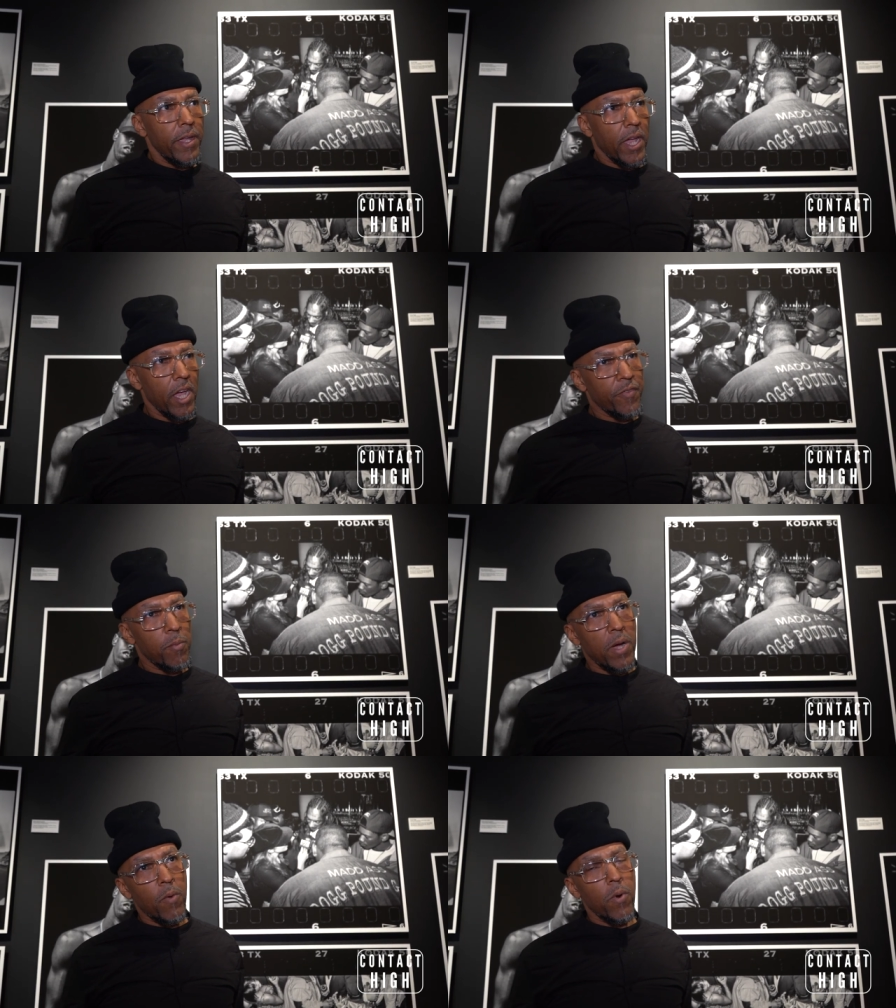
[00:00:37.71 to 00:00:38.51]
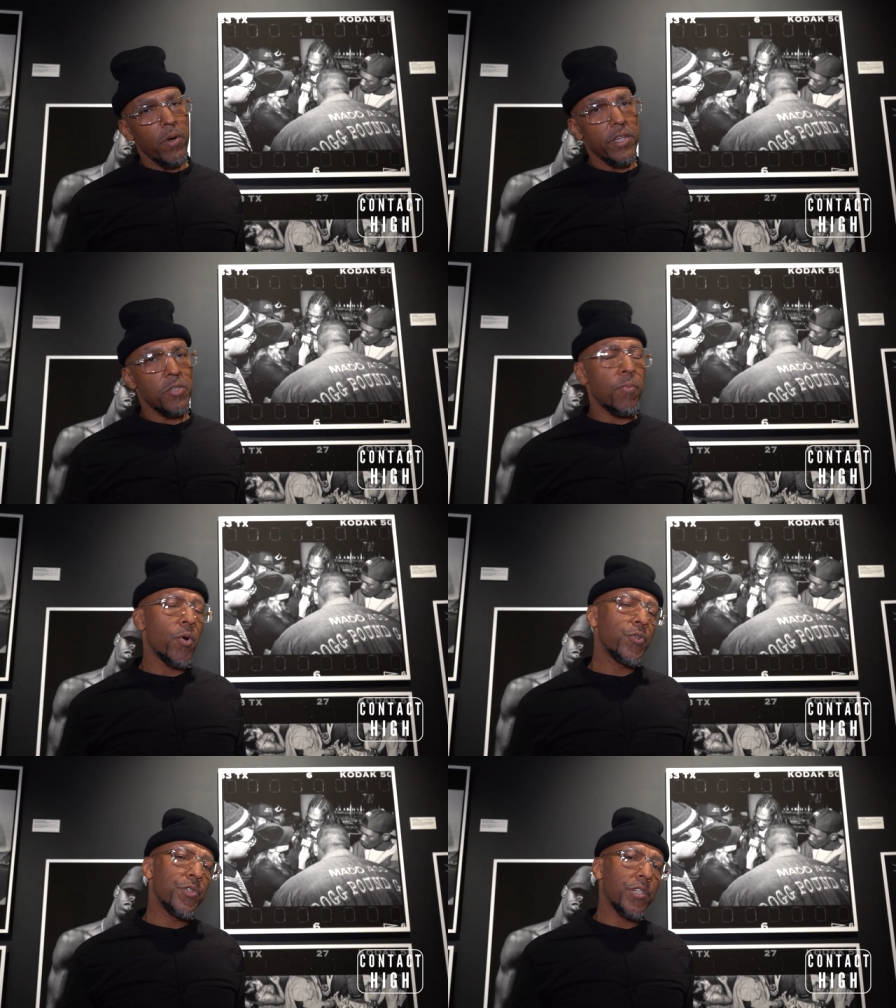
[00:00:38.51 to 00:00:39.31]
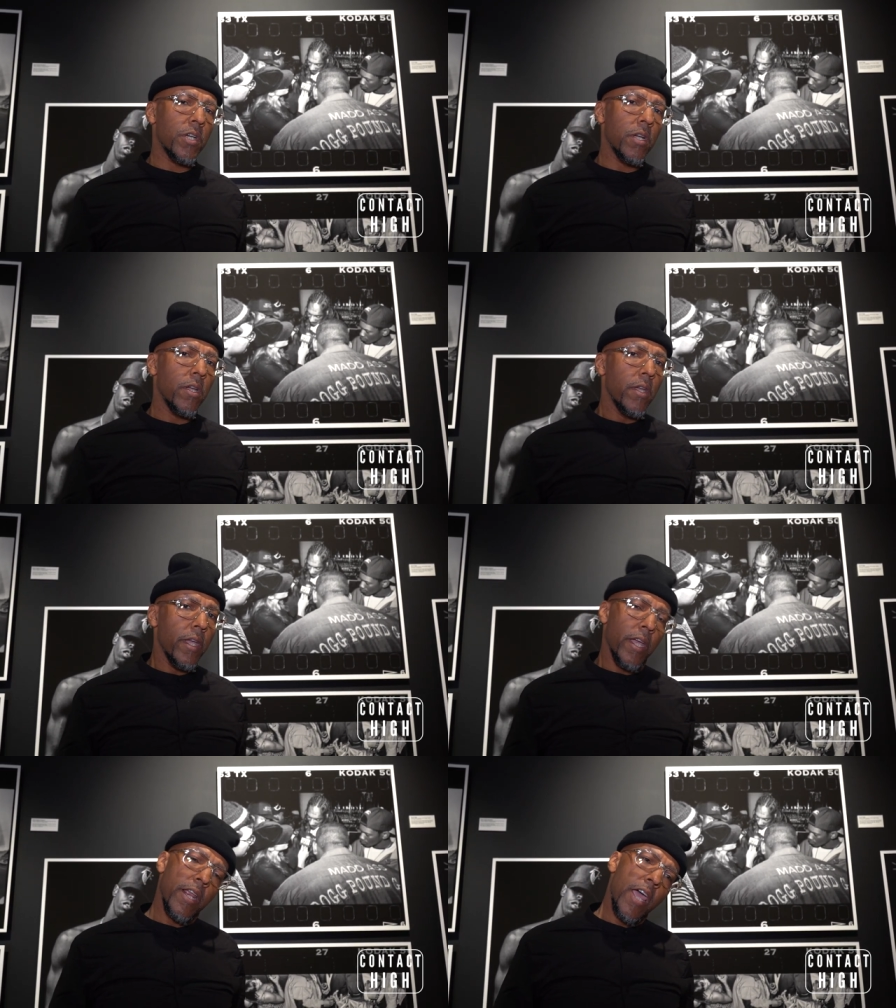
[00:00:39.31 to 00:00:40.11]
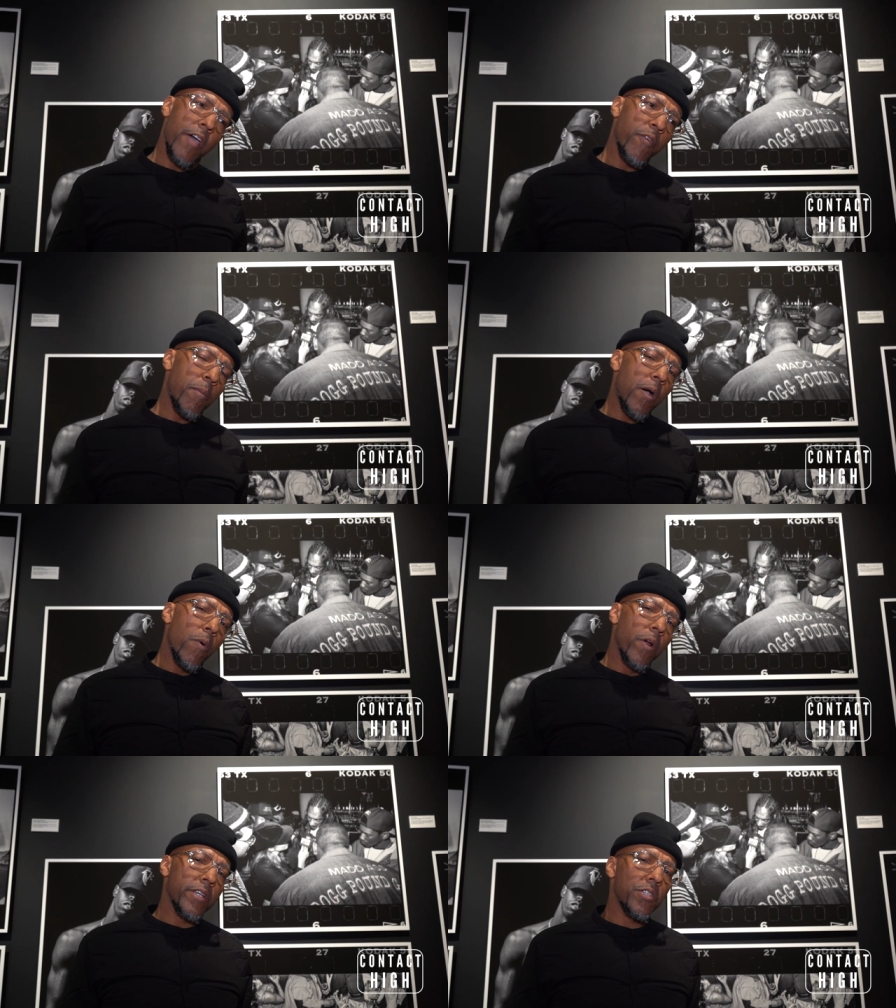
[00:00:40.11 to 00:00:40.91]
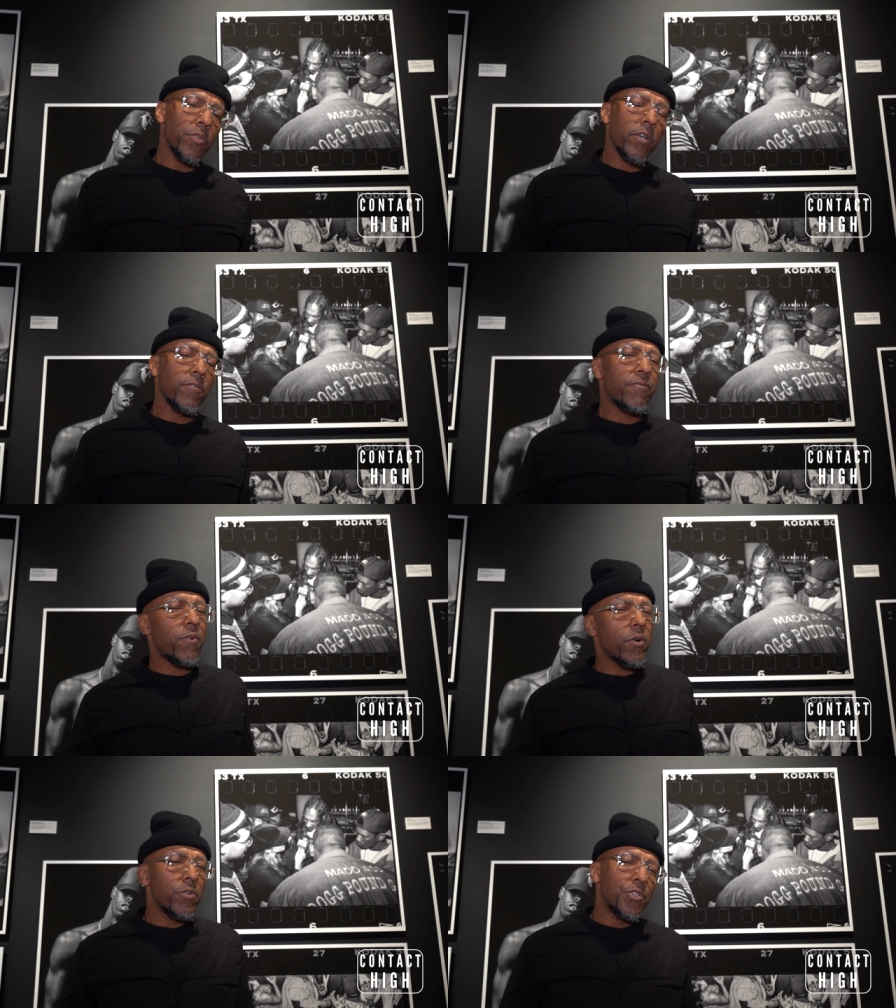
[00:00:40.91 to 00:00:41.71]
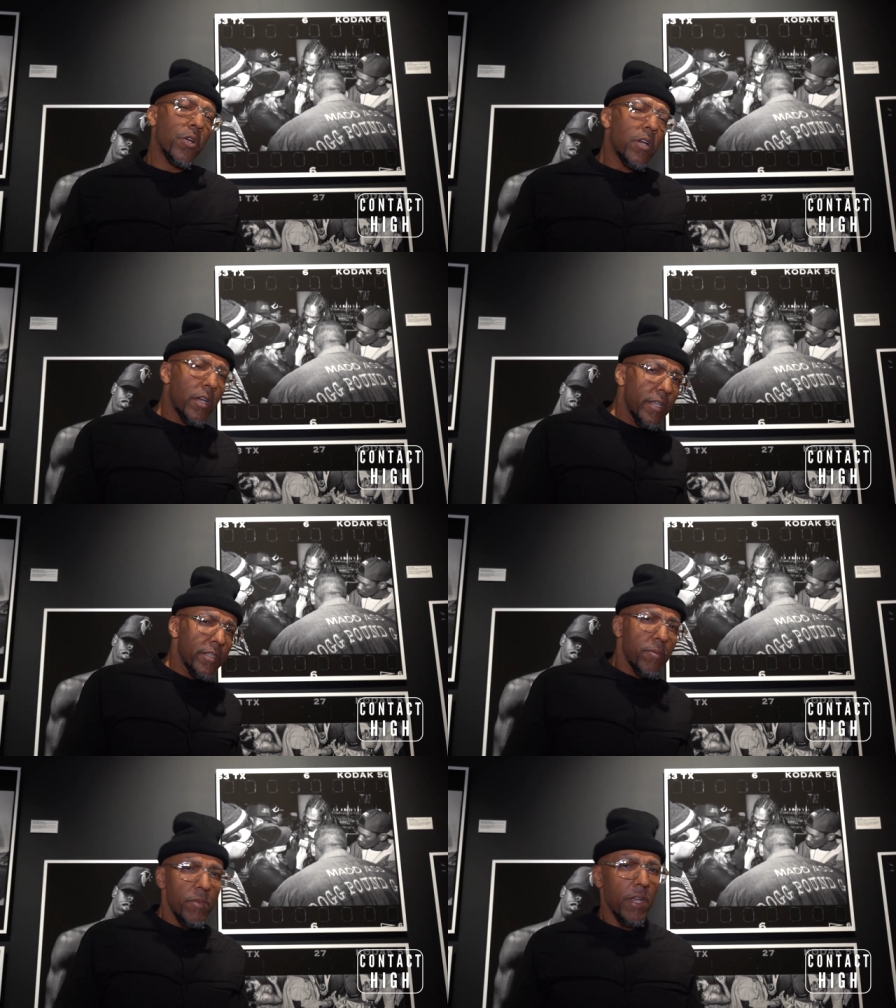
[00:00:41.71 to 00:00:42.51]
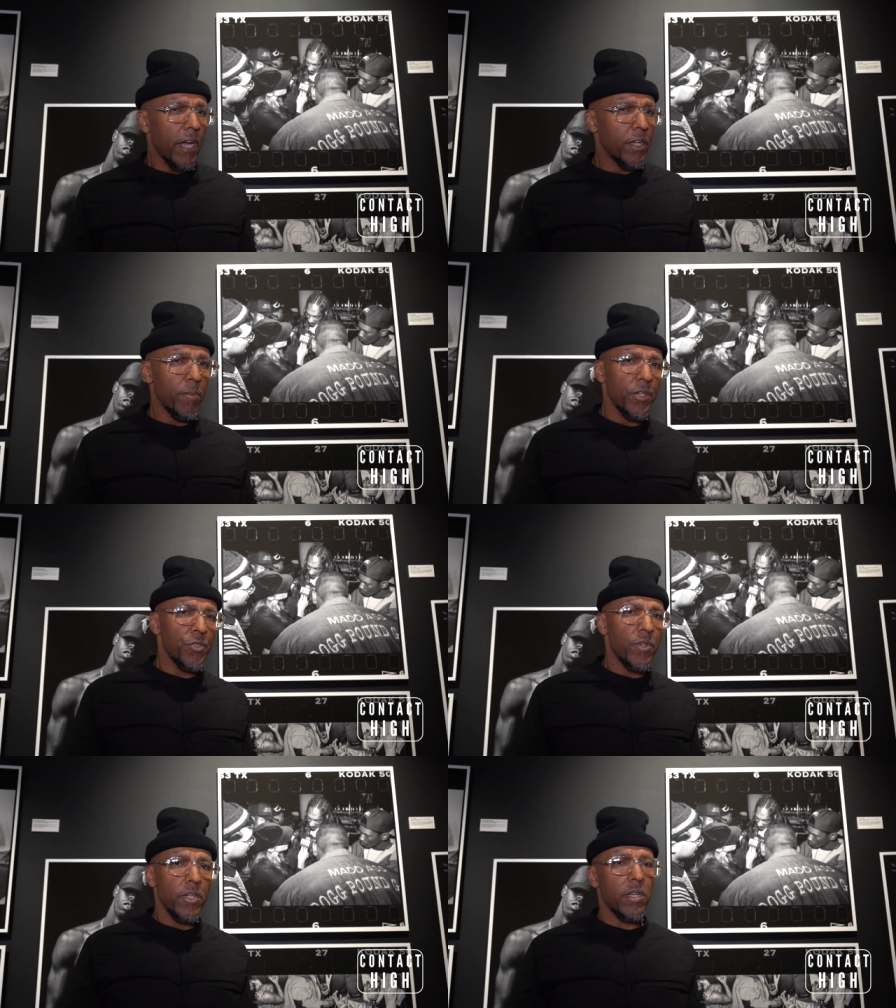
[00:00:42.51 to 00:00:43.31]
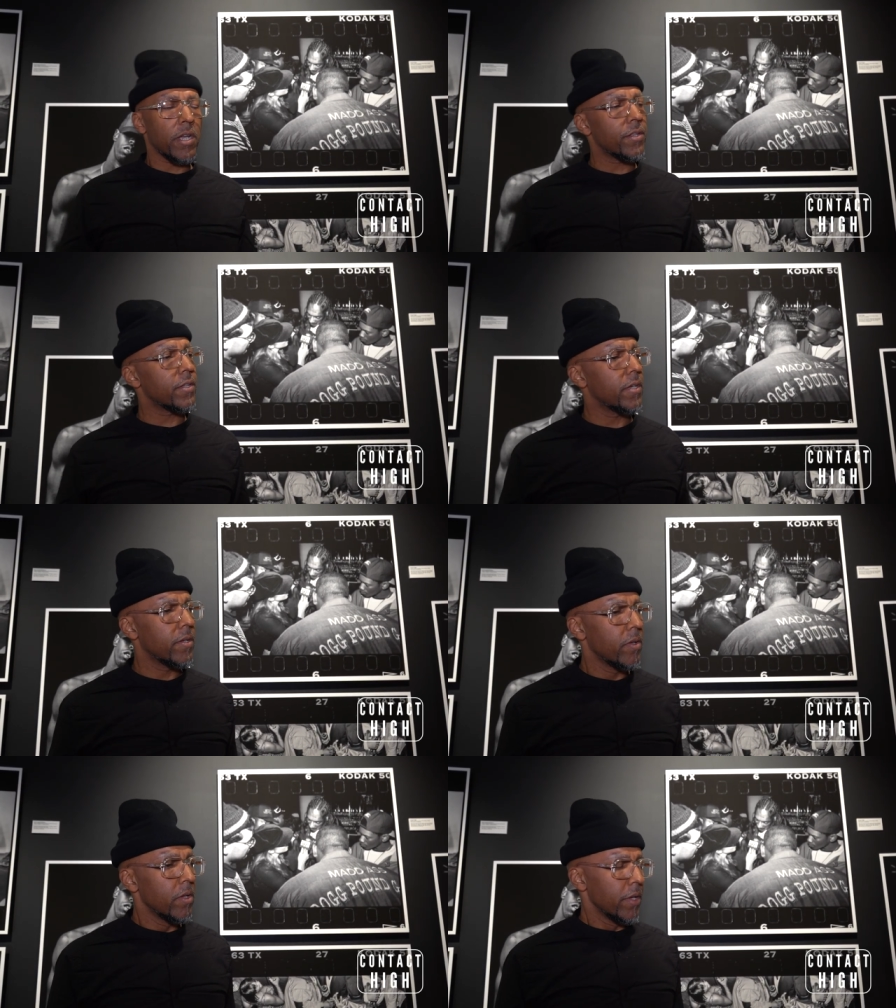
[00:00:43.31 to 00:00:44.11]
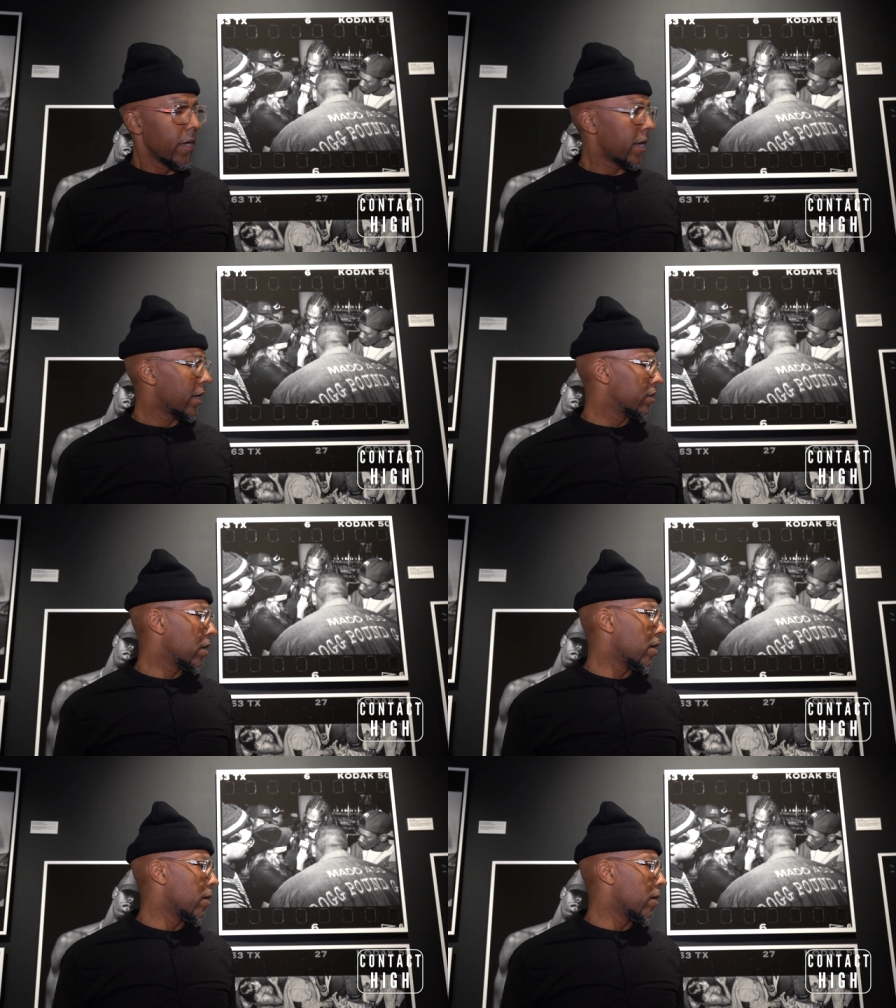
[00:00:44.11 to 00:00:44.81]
half of my work is portraiture and half of my work is sort of photojournalism, documentary kind of thing. And